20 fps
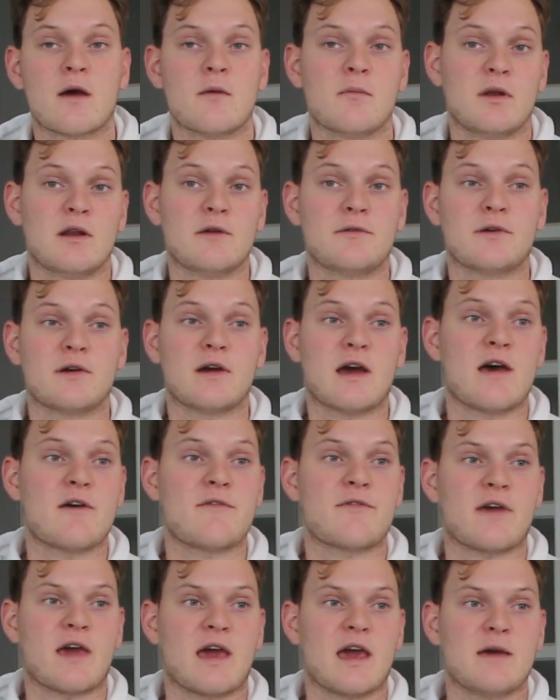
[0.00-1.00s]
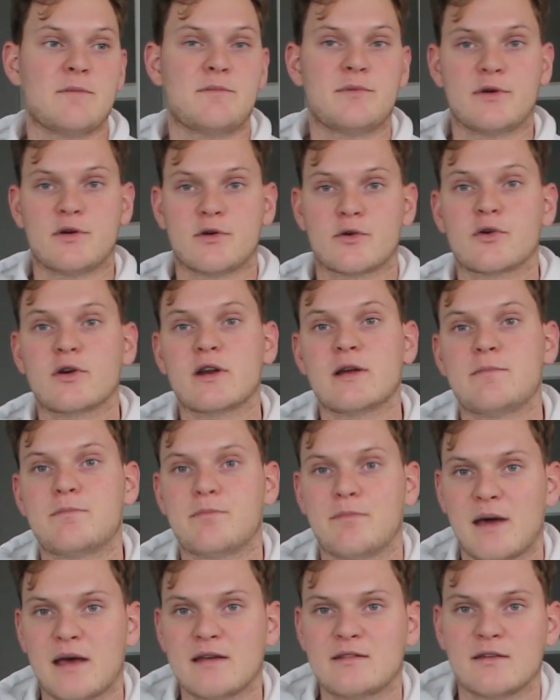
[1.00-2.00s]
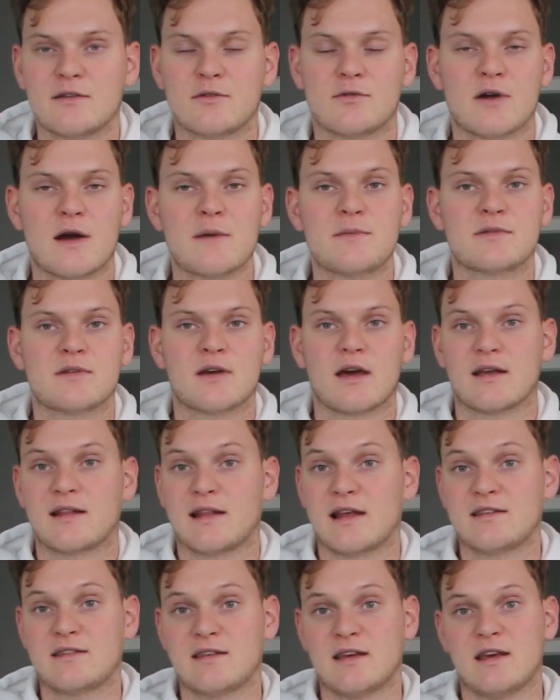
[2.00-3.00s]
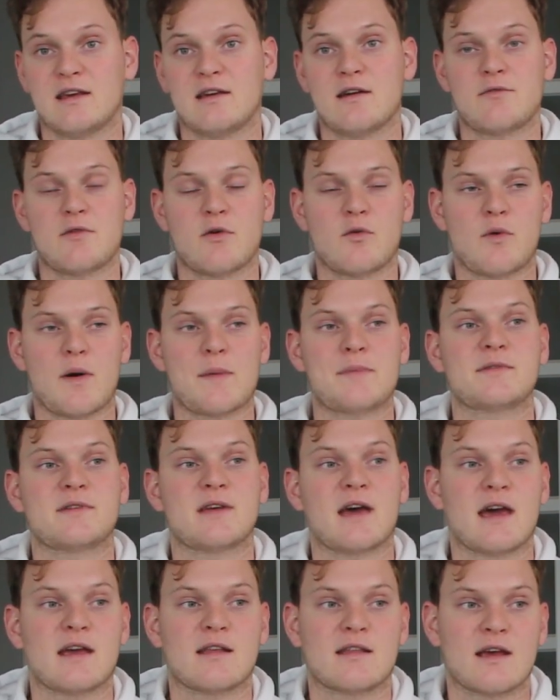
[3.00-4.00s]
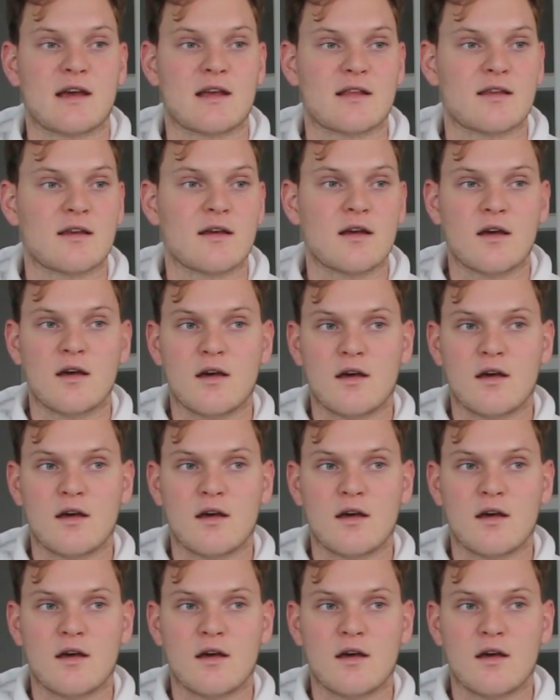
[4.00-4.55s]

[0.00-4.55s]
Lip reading: But if you have a purely passive website, let's say you have a website that